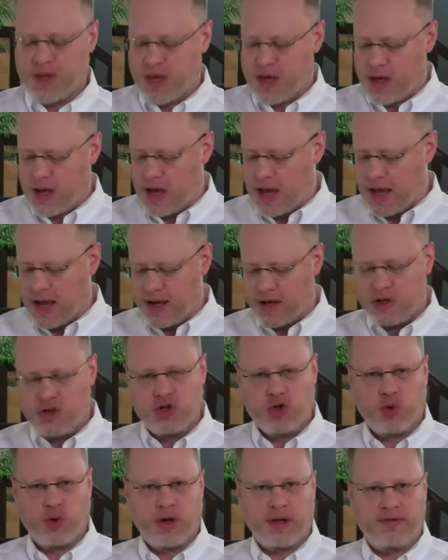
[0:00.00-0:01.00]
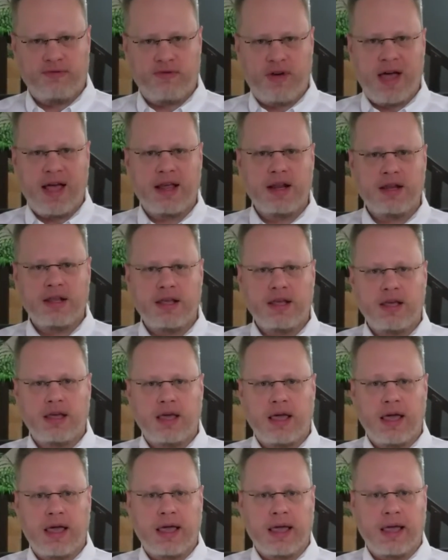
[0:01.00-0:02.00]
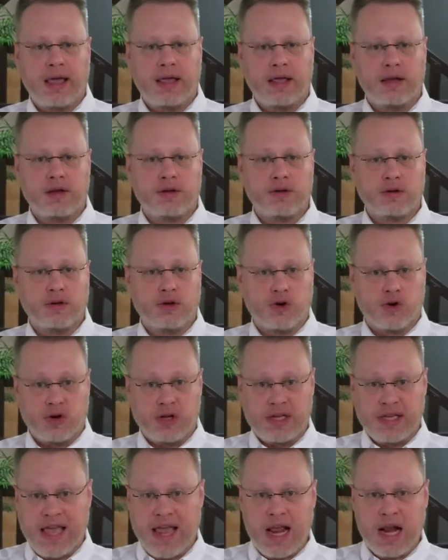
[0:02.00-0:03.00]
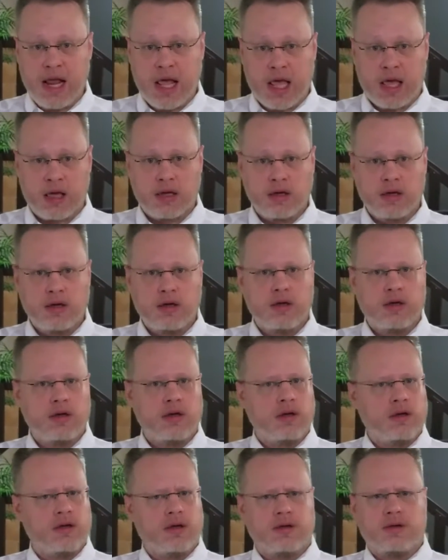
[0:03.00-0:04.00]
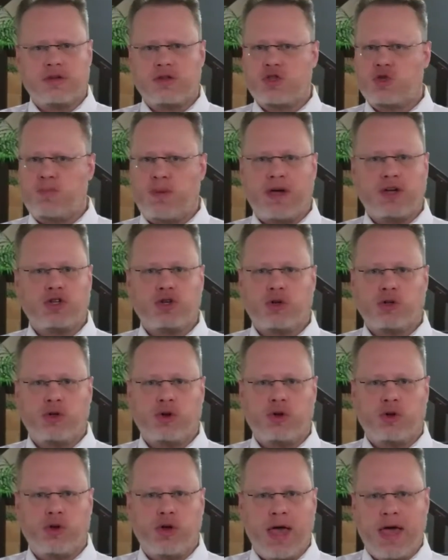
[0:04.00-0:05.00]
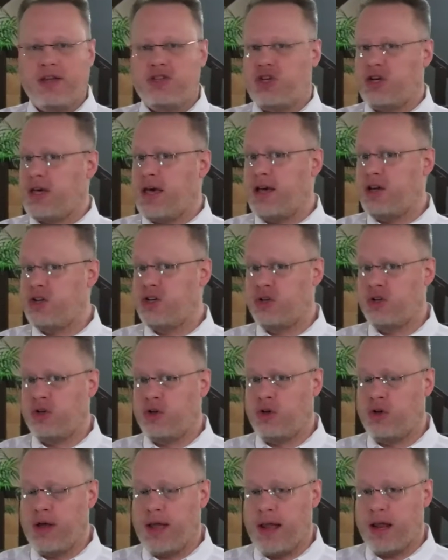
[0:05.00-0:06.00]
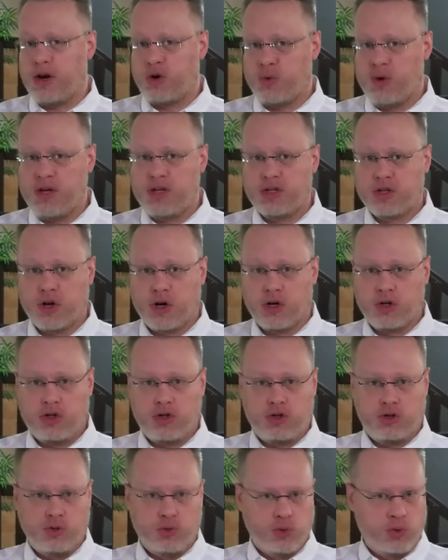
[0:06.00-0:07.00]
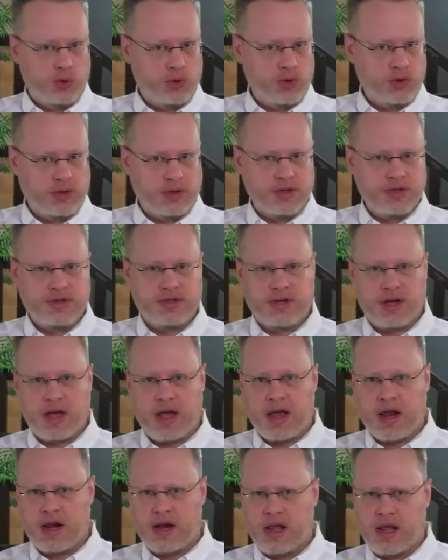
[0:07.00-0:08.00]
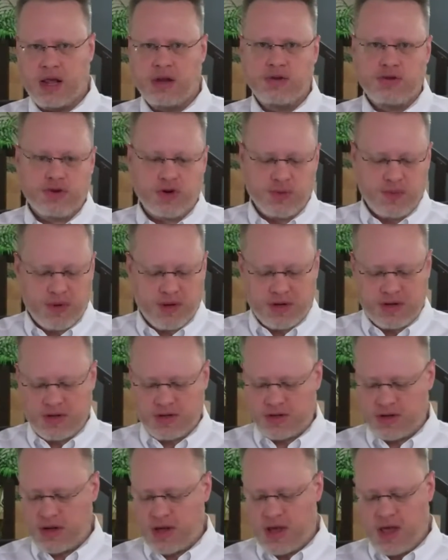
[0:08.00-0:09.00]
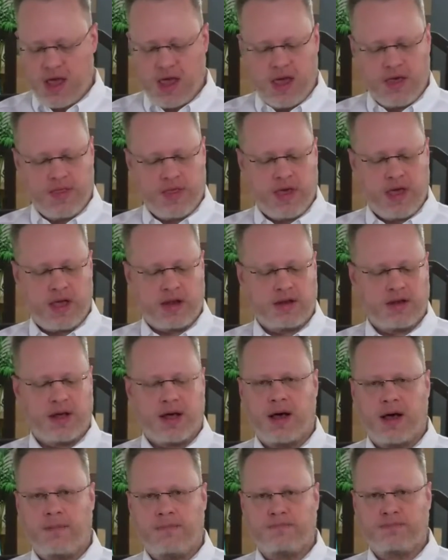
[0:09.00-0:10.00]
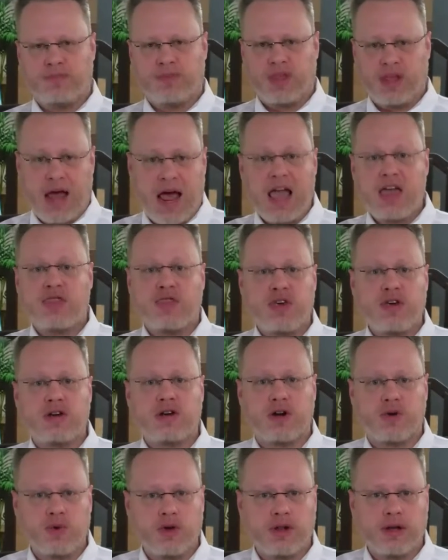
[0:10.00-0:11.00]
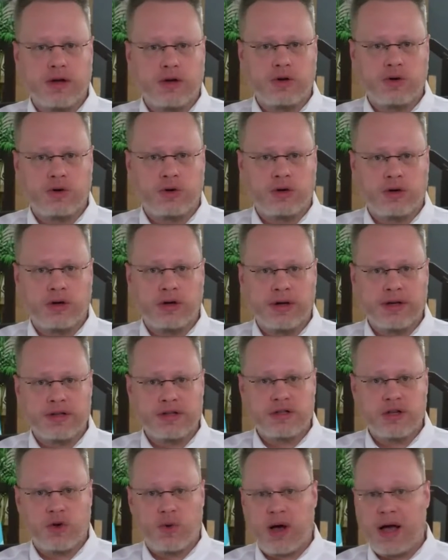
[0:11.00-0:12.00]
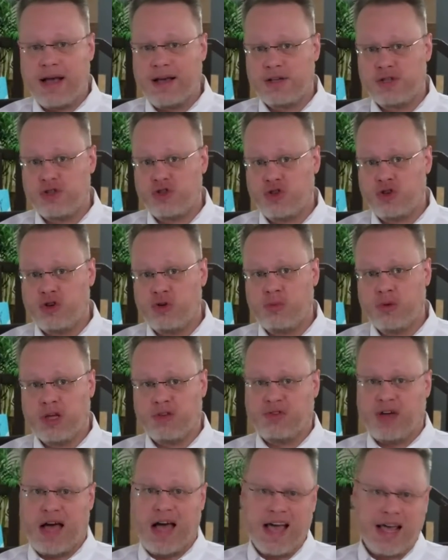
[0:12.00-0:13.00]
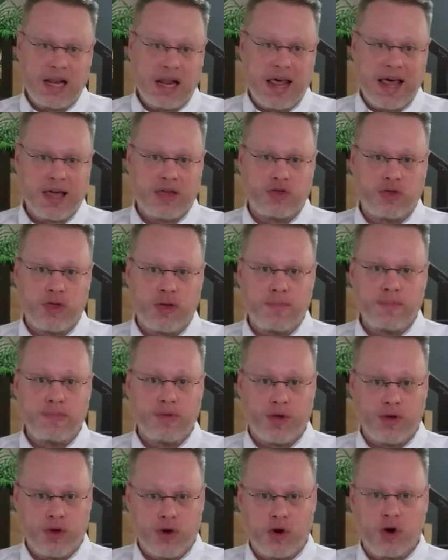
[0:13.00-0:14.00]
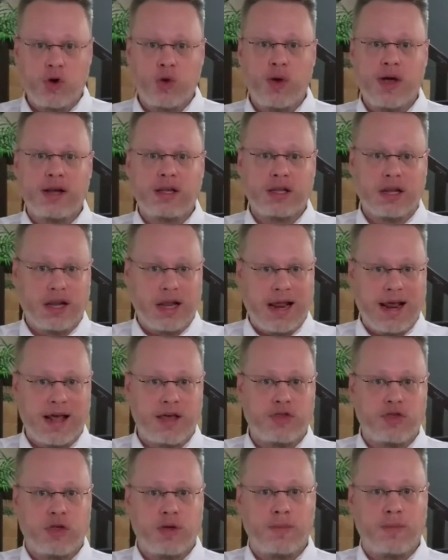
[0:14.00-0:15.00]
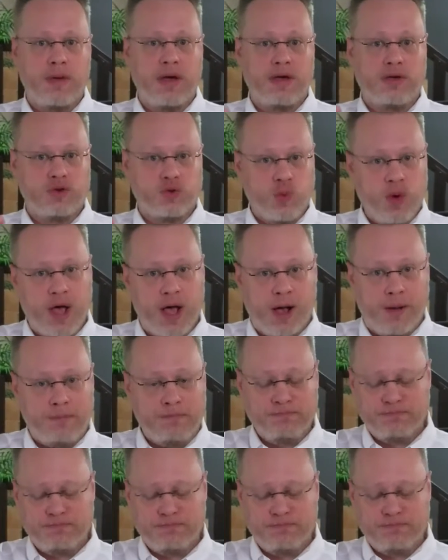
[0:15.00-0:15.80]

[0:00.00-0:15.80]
I enjoy finding and creating special little educational and research tools and instruments that I think are really cool, and so I assume if I like them, then you're going to like them as well.